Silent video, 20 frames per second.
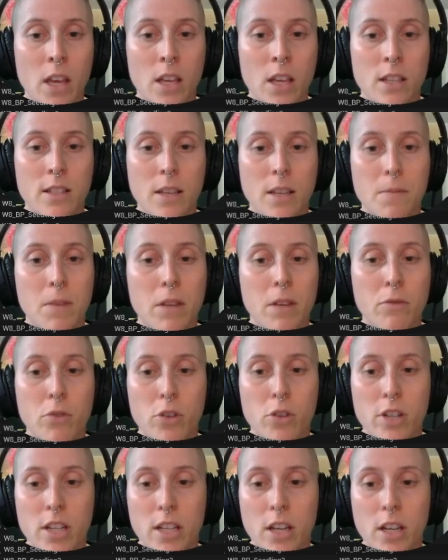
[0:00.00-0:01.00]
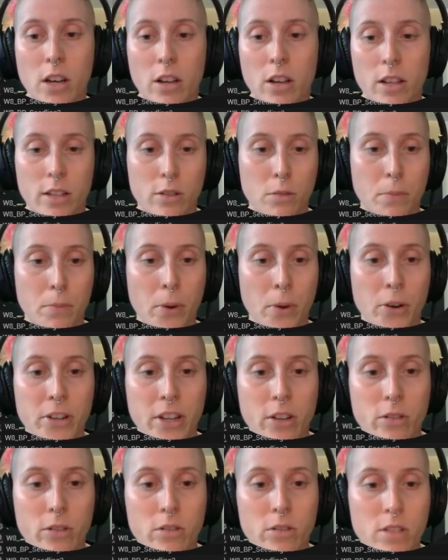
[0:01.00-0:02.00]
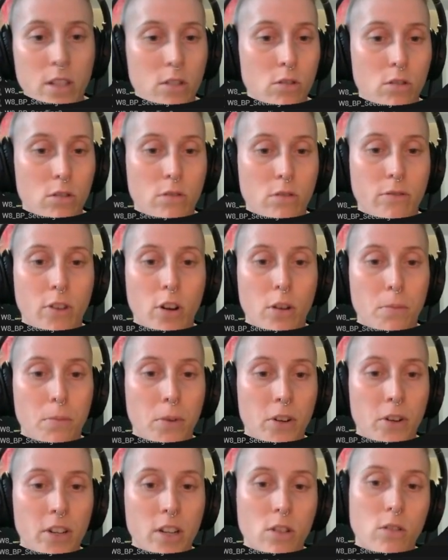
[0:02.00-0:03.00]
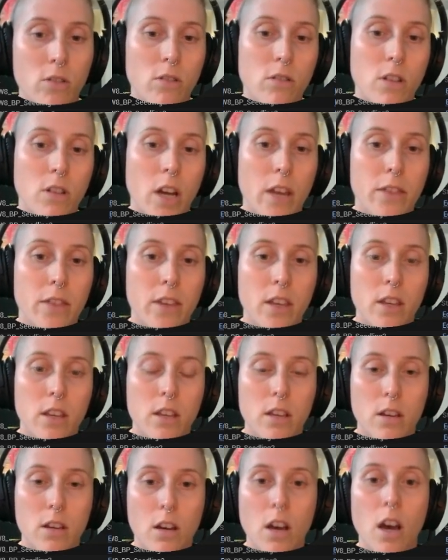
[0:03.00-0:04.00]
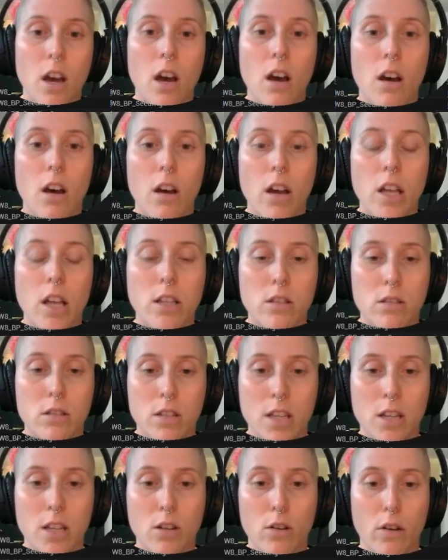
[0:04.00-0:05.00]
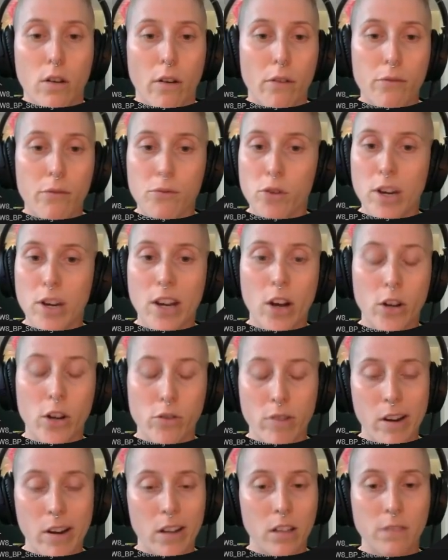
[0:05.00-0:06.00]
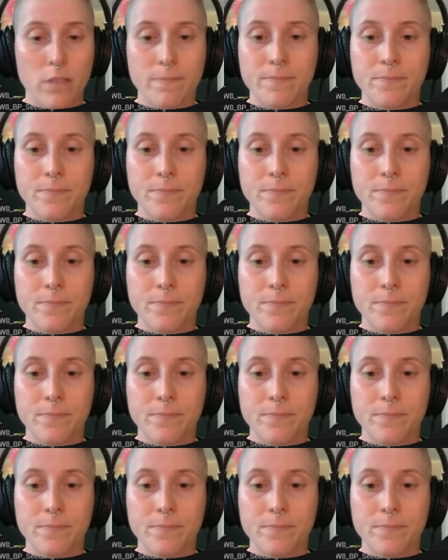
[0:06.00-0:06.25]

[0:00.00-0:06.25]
Same thing for the little particles. I just found a particle, I think it's in a free Unreal